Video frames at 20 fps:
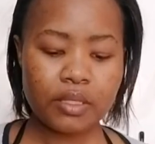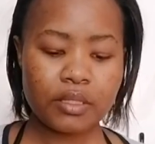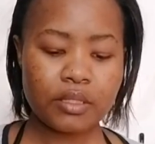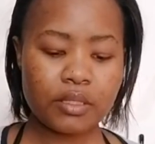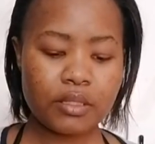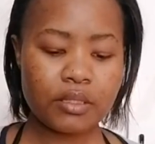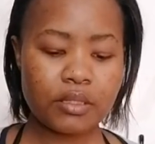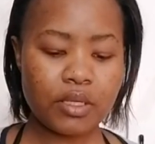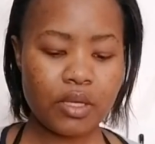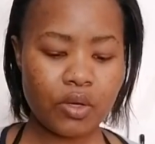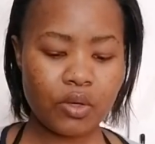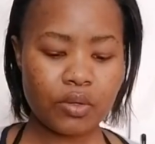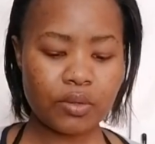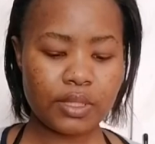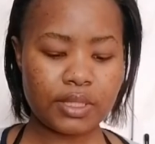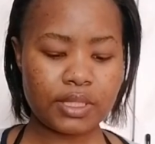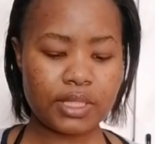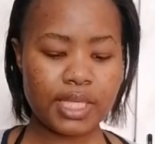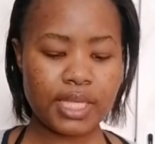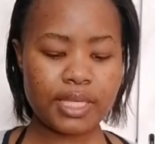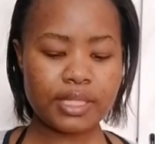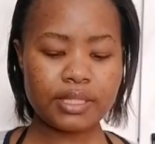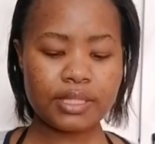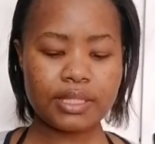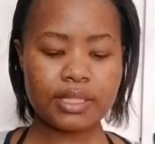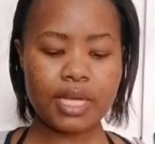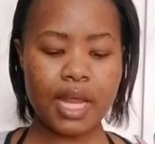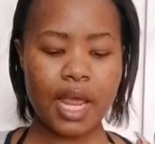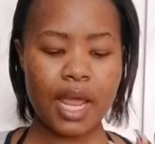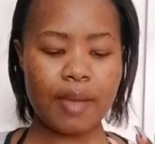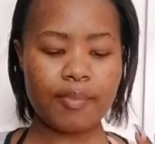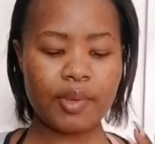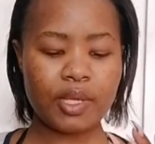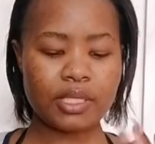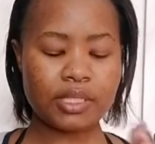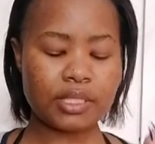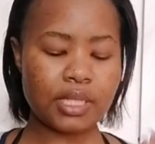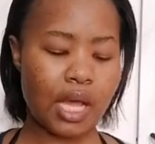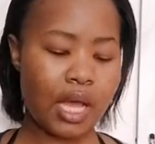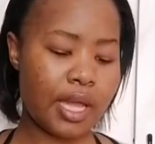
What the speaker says: so the second step is